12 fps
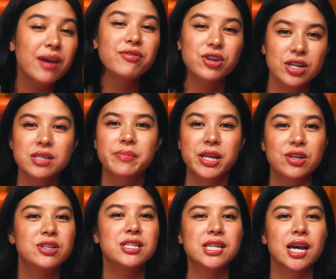after his
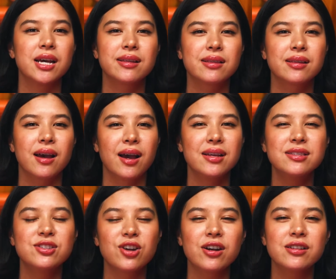mother's death, Ed
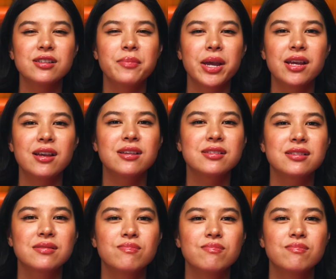started to make his